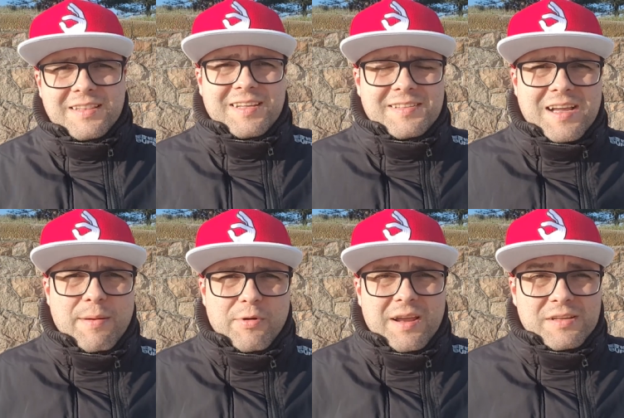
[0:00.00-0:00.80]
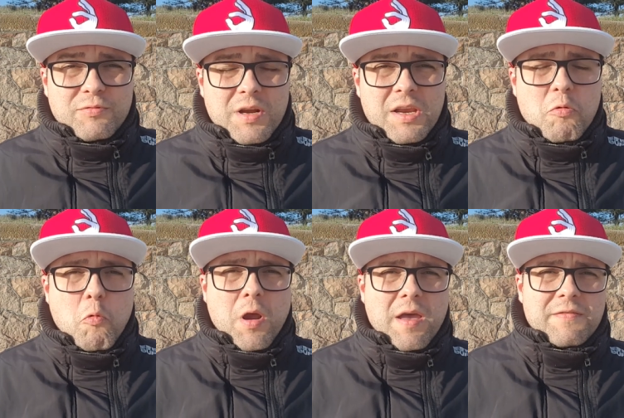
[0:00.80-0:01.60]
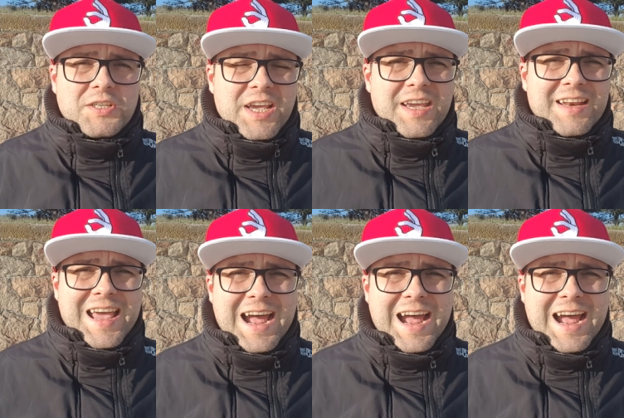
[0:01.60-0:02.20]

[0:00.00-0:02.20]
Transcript: this camera is really worth checking